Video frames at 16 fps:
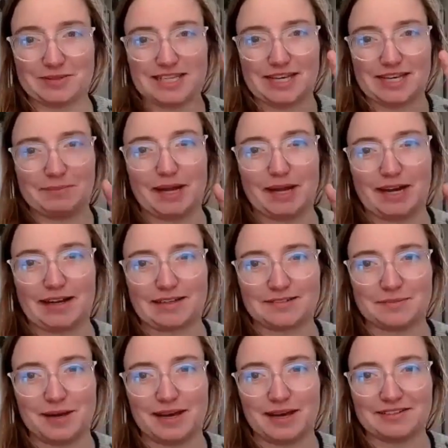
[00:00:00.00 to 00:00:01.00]
that was like my
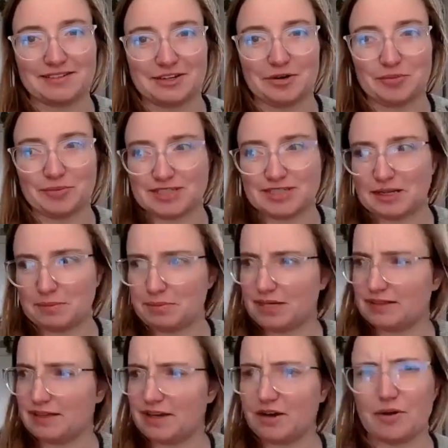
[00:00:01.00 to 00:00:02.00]
next milestone was like
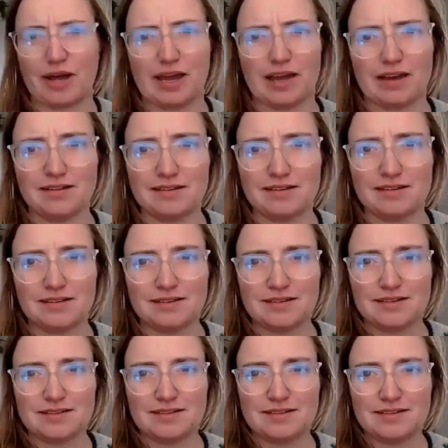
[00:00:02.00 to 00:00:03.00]
being like, okay,
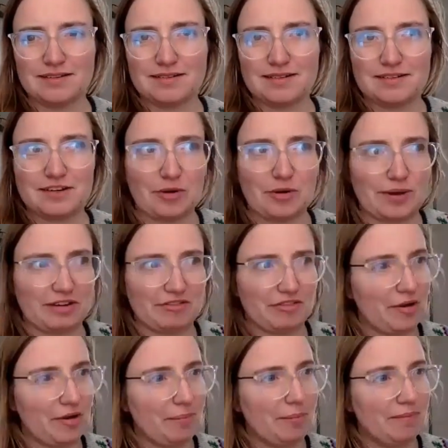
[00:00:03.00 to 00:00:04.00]
going
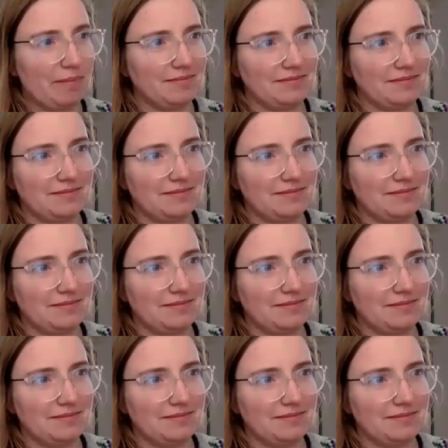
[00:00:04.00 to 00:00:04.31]
from